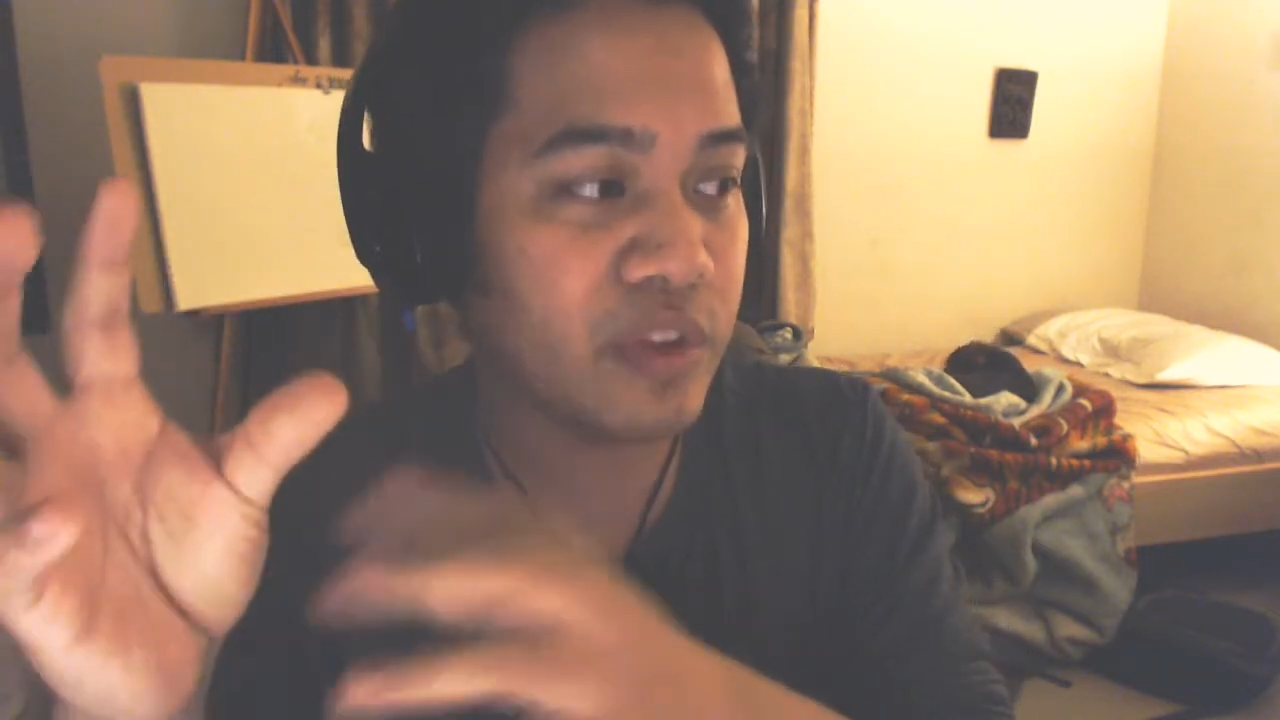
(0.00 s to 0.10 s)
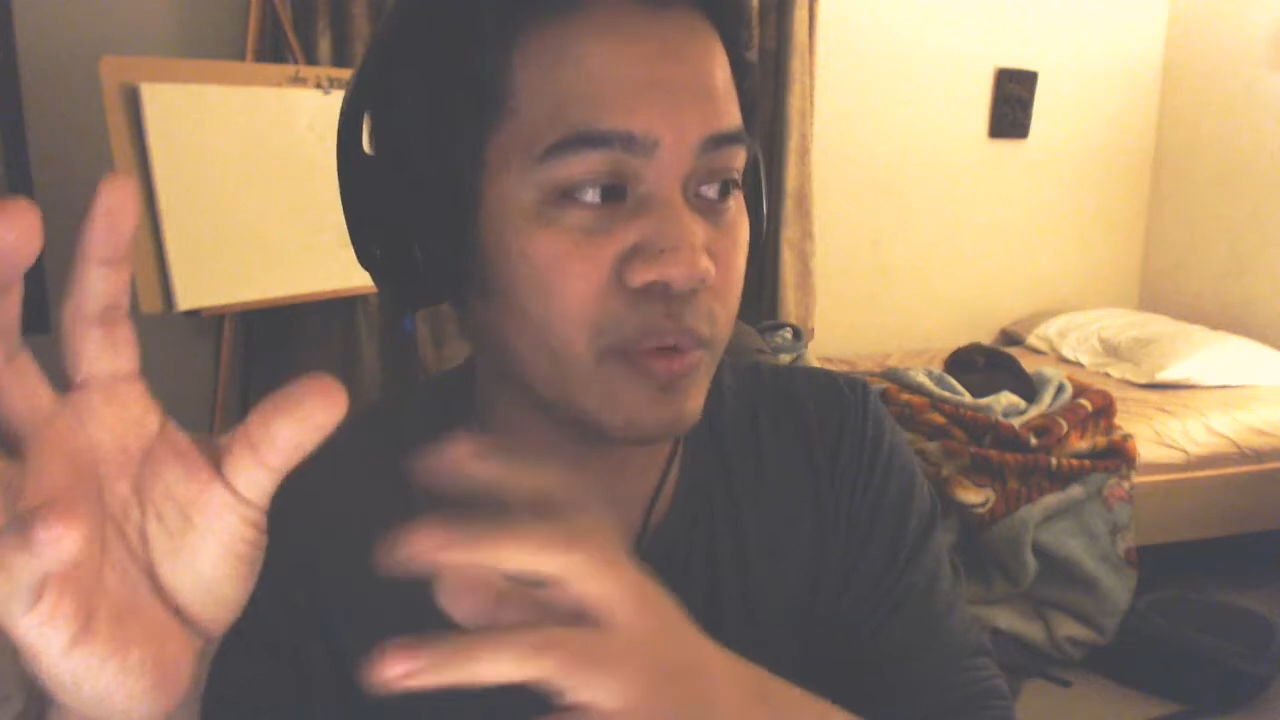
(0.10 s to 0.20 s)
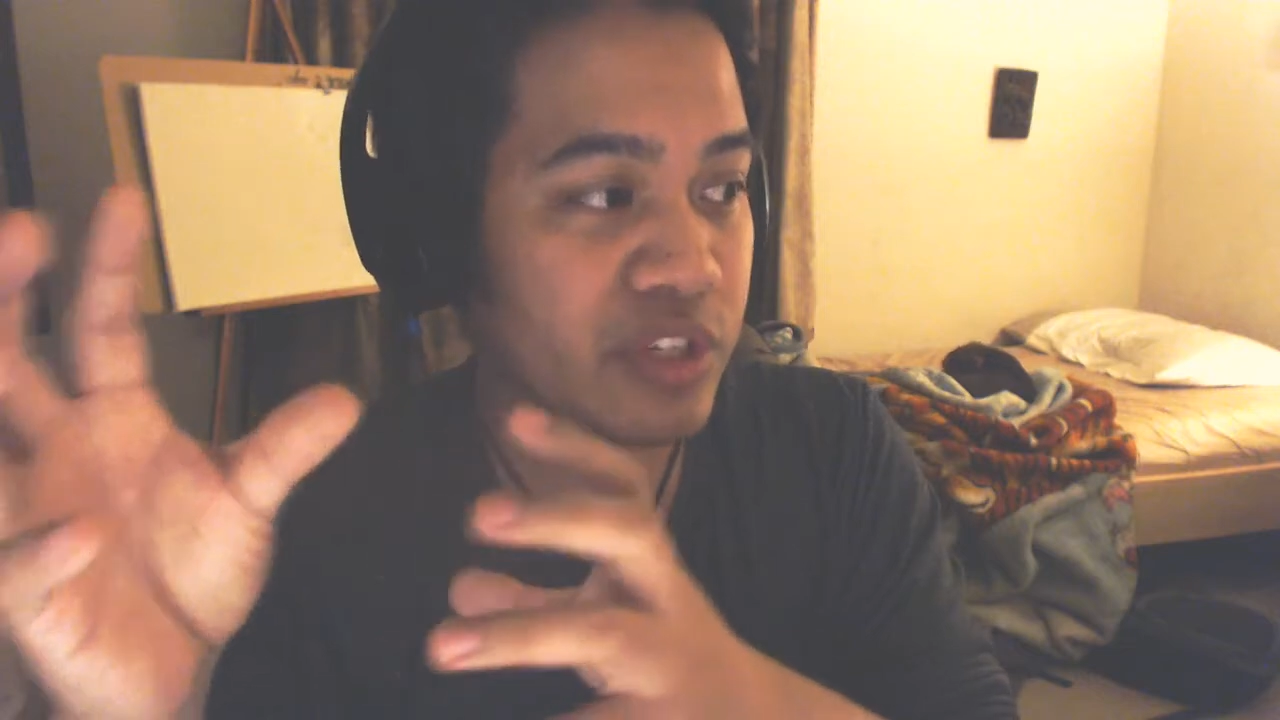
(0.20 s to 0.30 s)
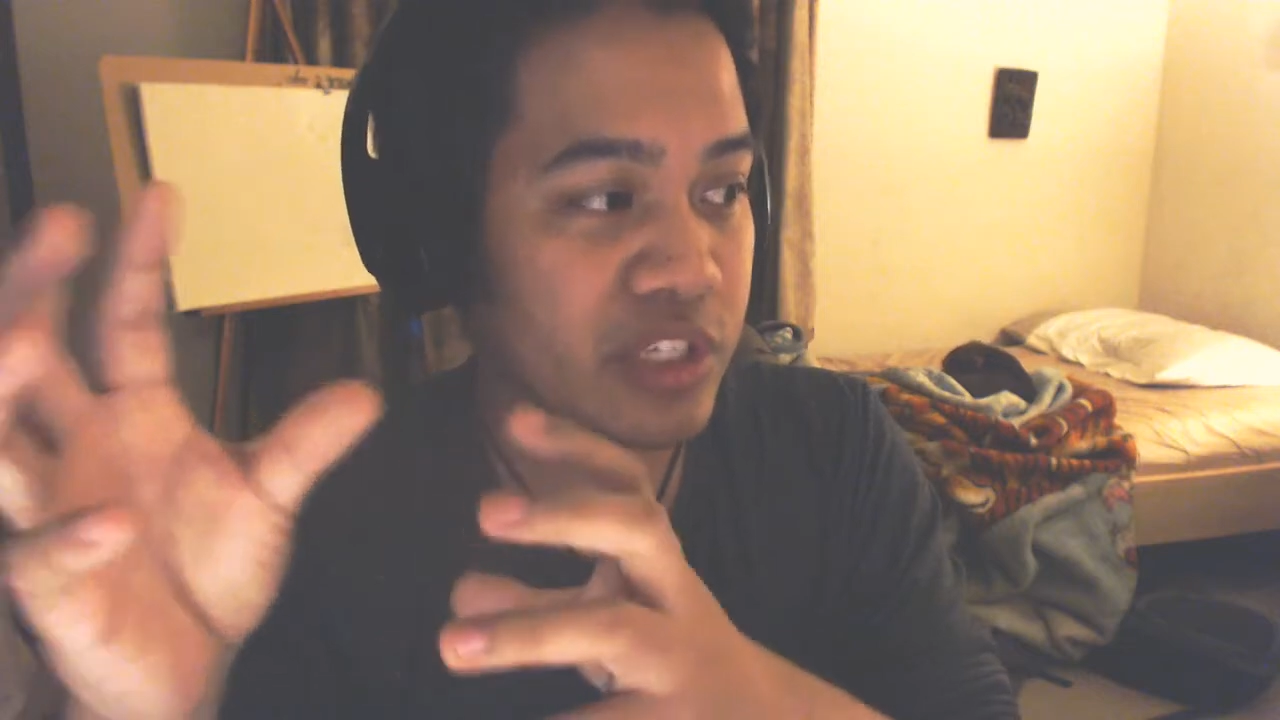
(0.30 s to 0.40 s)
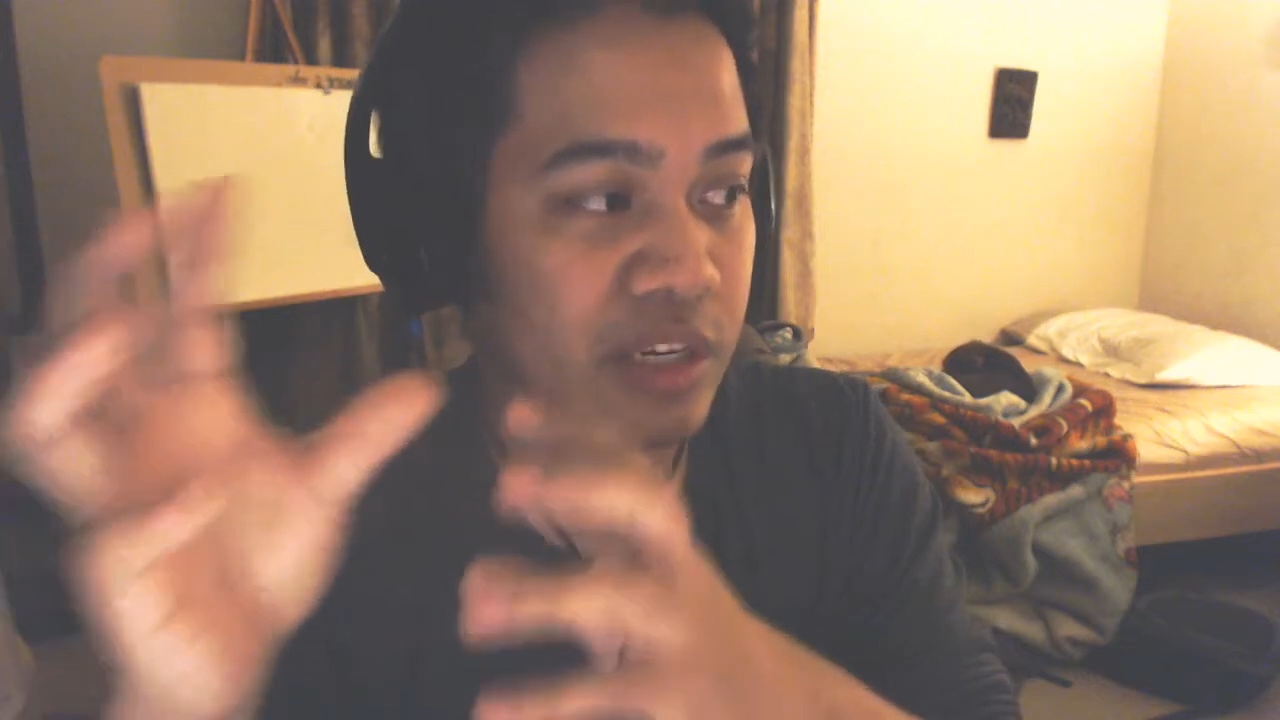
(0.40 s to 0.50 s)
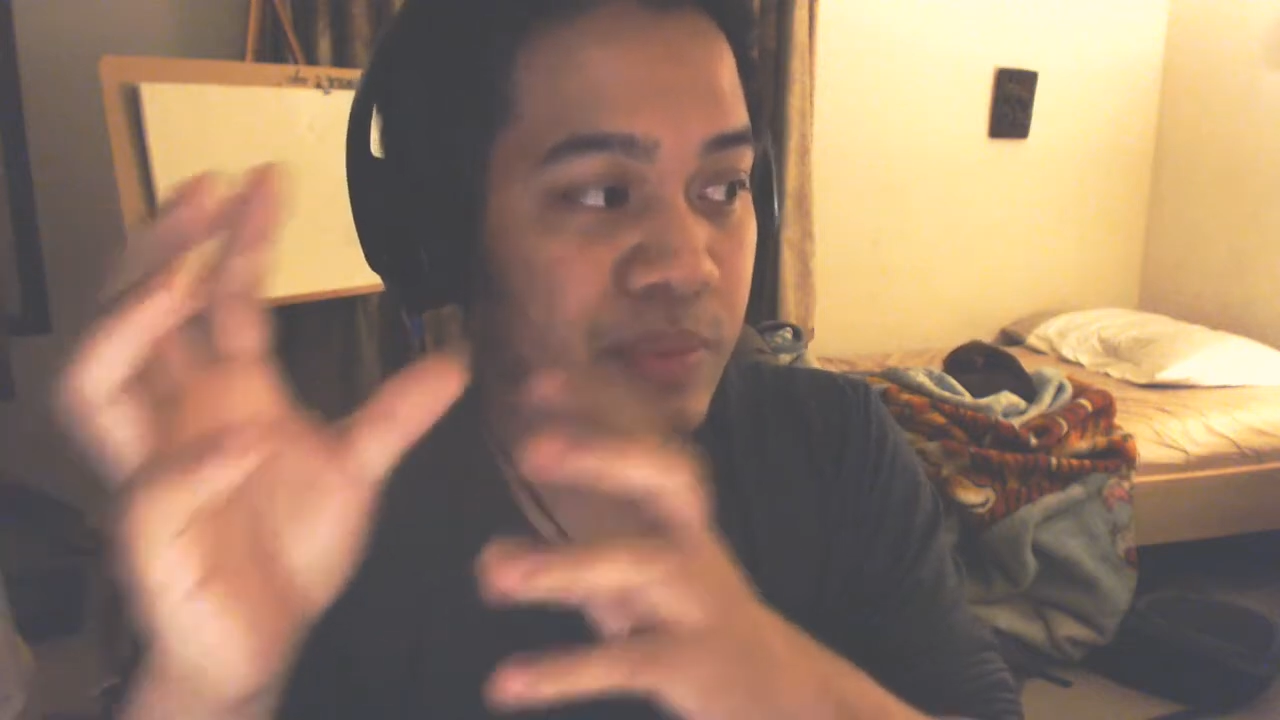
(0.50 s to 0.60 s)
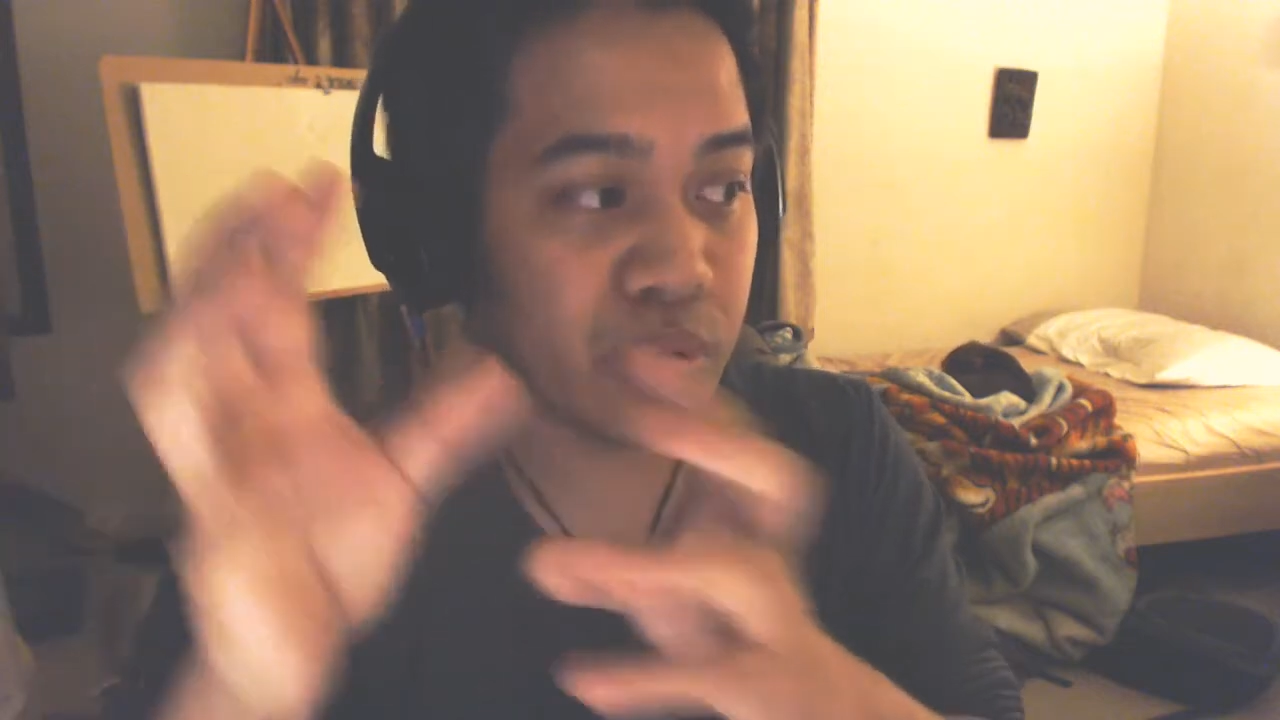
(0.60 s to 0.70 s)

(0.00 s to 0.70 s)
someone's just going to